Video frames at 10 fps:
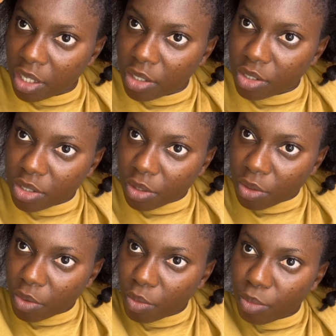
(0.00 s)

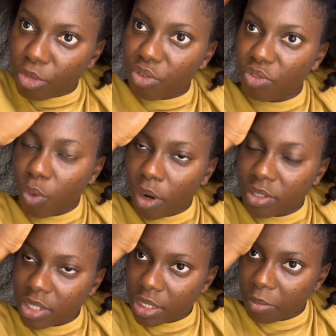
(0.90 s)
So move one
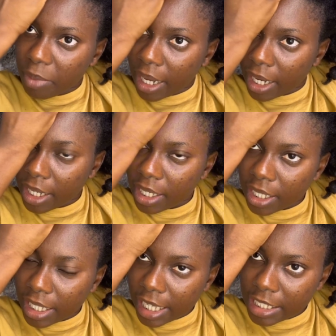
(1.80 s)
to the back,
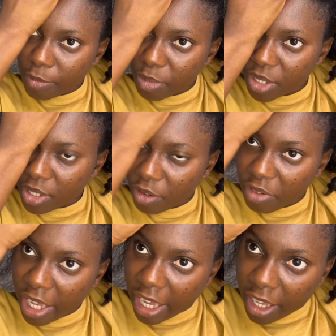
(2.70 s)
get a piece of
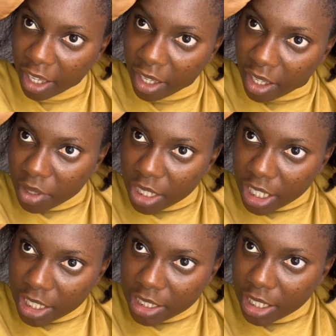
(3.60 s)
hair, take
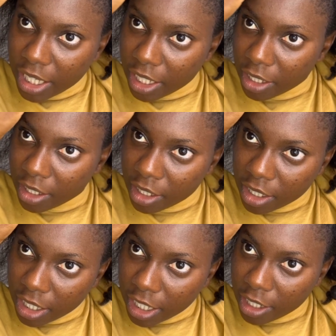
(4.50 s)
it again,
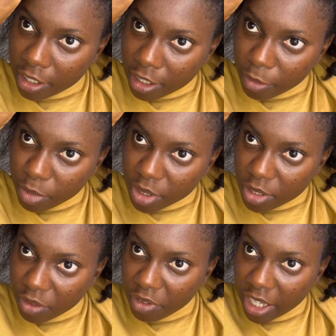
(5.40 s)
get another piece
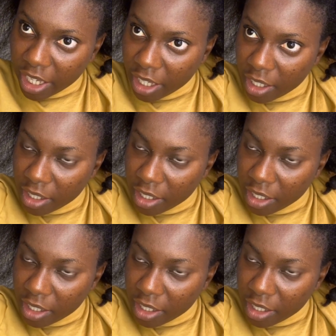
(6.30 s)
of hair.